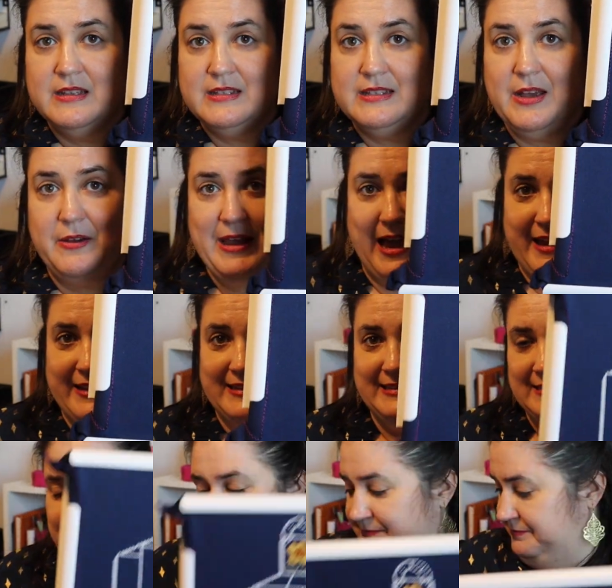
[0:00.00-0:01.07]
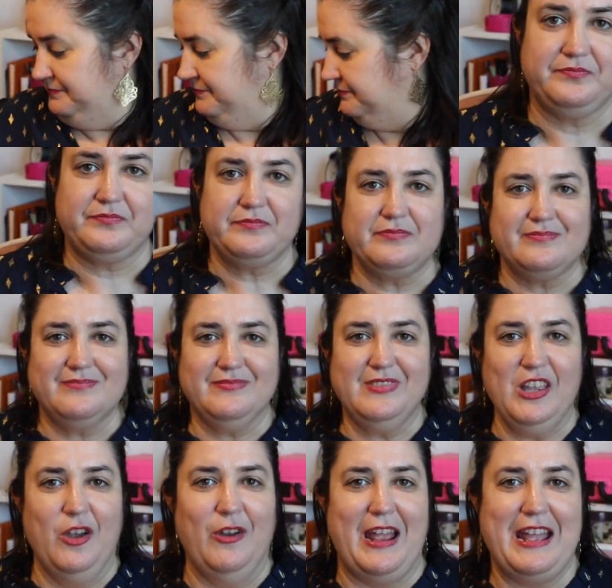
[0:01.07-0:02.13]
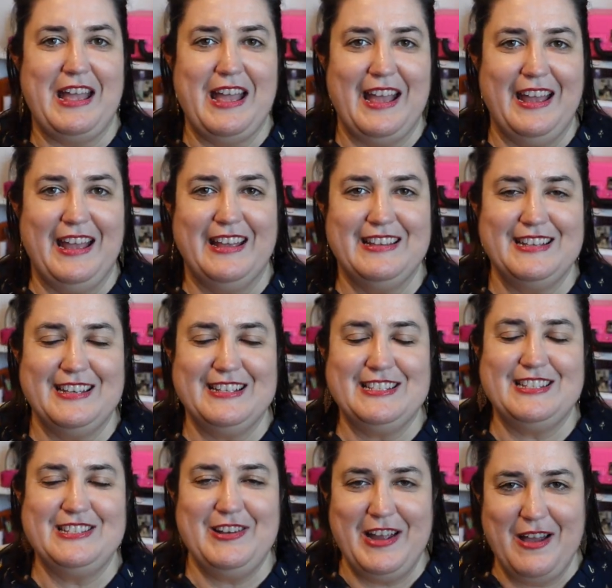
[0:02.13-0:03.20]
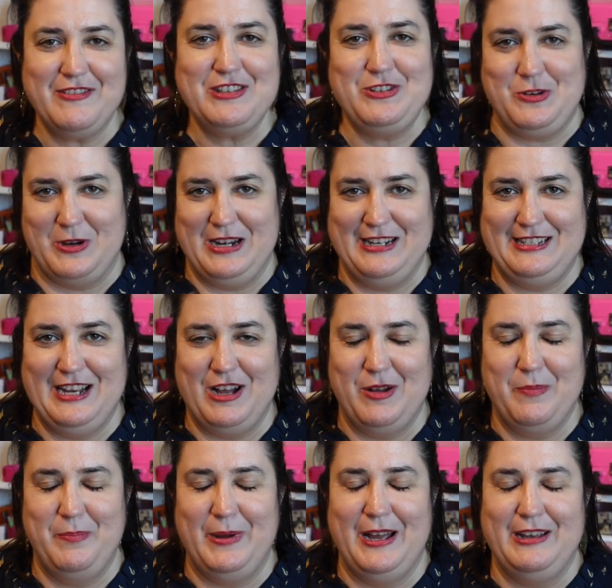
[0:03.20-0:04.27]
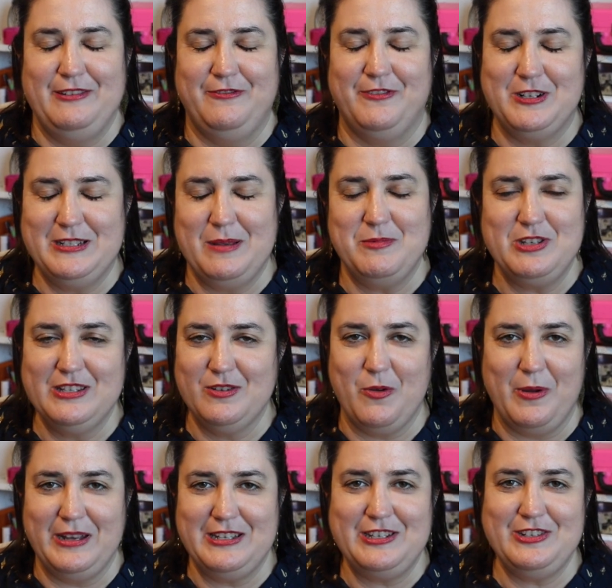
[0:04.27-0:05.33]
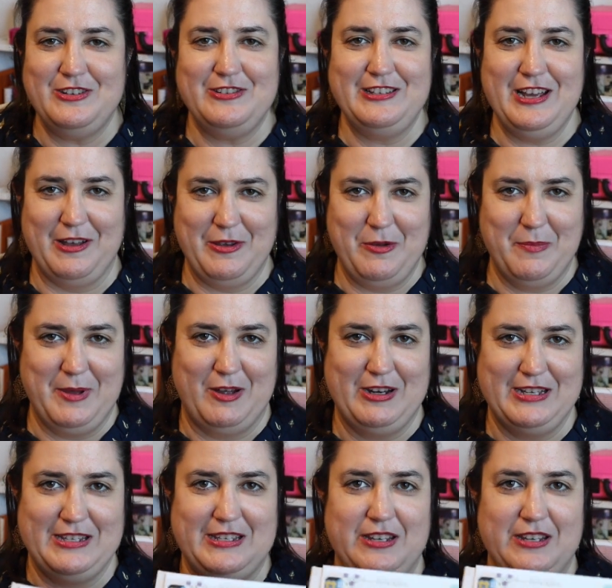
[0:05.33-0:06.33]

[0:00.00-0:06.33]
So yeah. All right. So I have a story to tell, but first I'm just going to tell you about it.